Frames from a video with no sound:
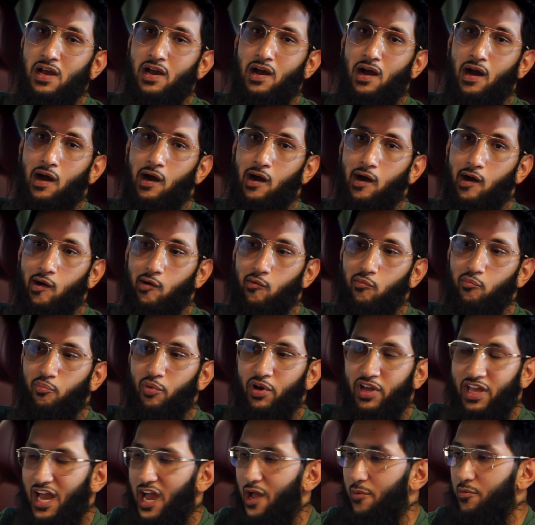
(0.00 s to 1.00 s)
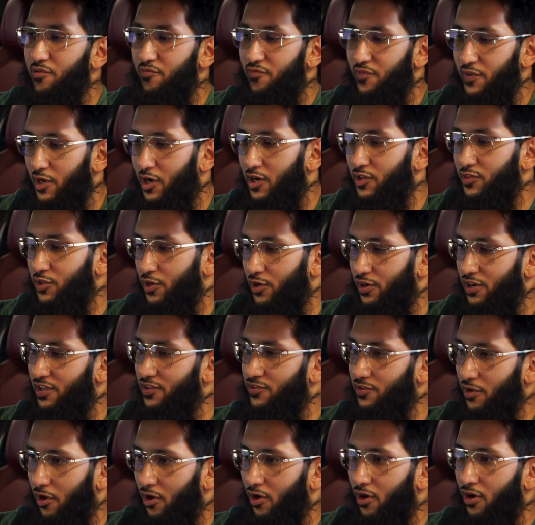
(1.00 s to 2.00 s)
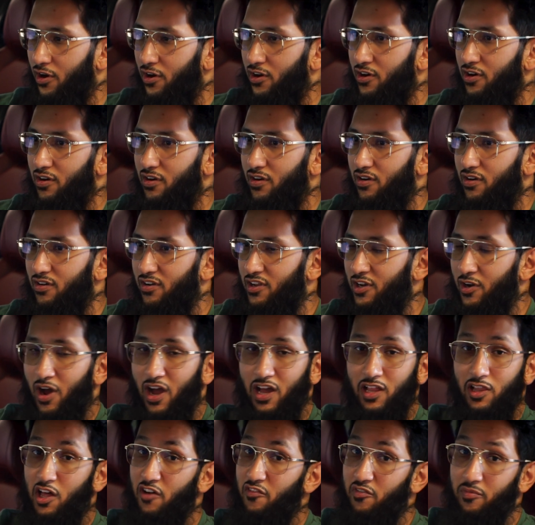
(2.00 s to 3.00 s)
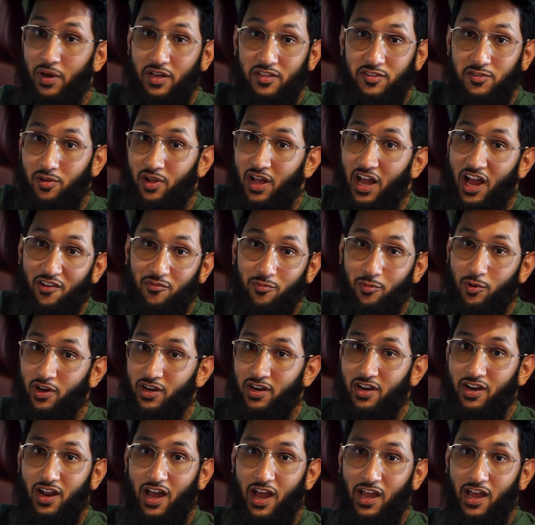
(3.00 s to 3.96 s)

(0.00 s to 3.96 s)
But yeah, I mean, VR30s are, I love them. I still have one.